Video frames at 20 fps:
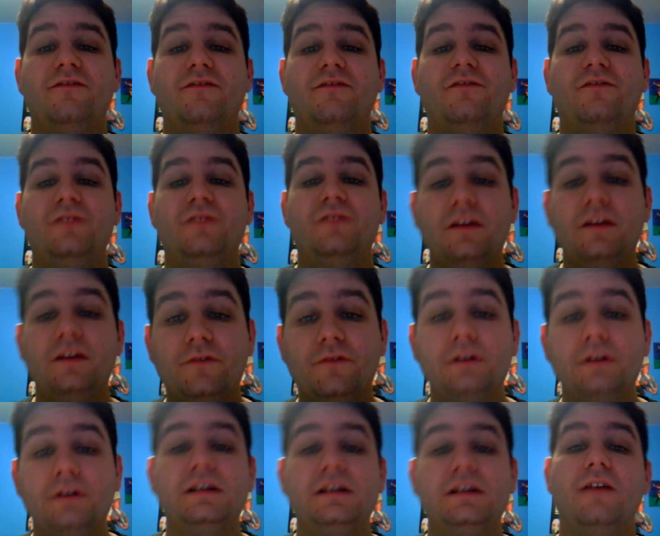different
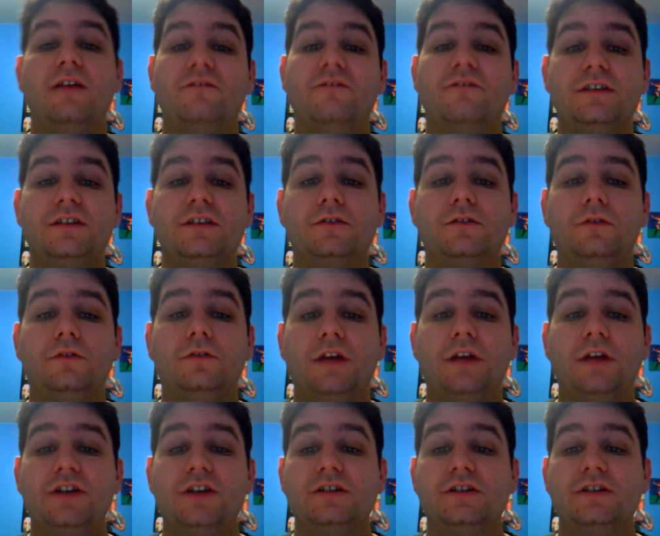physical
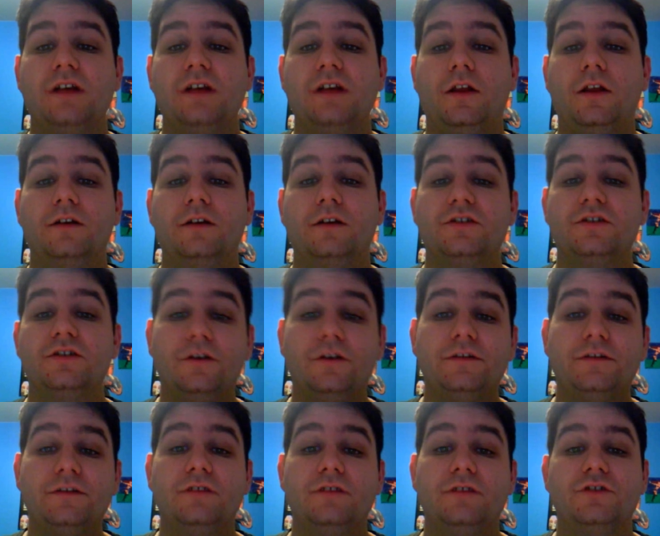locations along the surface of
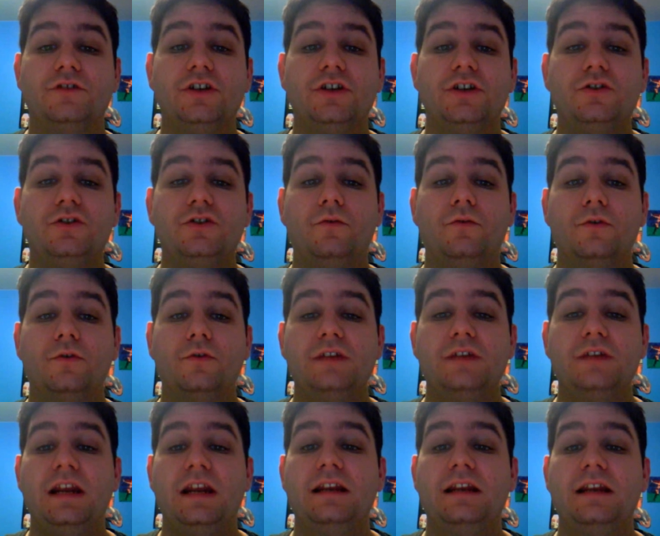traditional
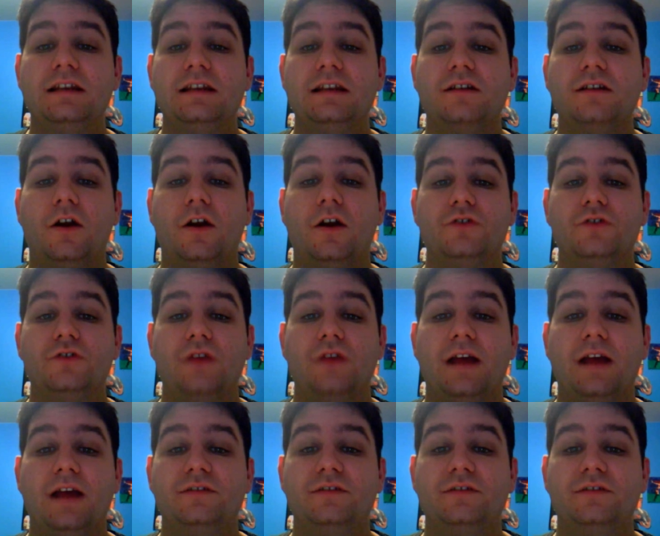rotating disk hard drives,